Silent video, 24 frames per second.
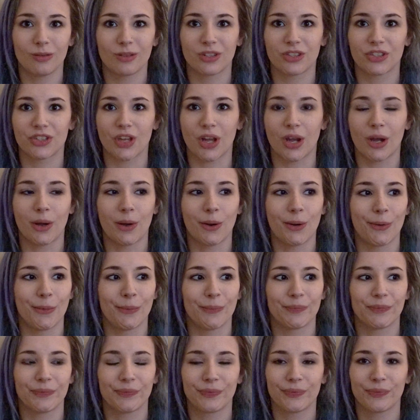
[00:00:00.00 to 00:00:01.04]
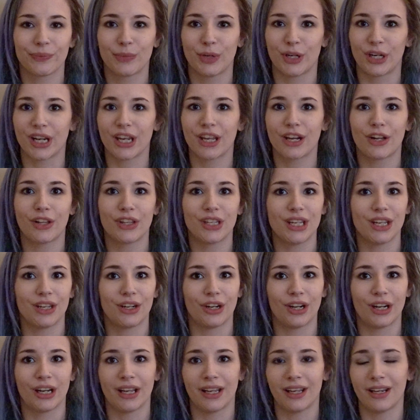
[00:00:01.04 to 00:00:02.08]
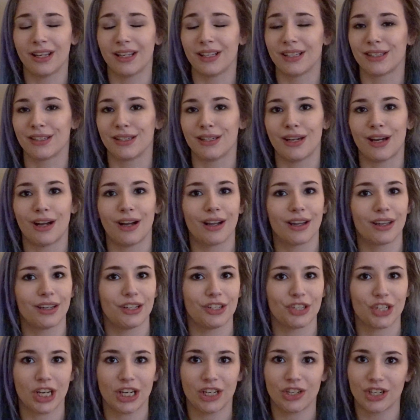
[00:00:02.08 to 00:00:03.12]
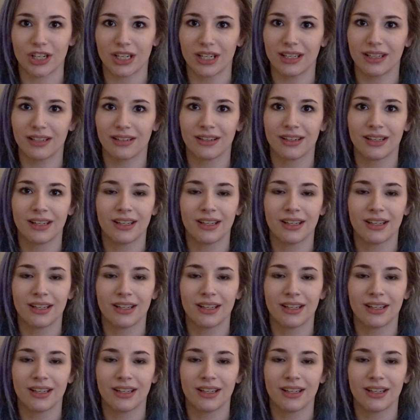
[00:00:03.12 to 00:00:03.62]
So putting it on the internet is not going to change it.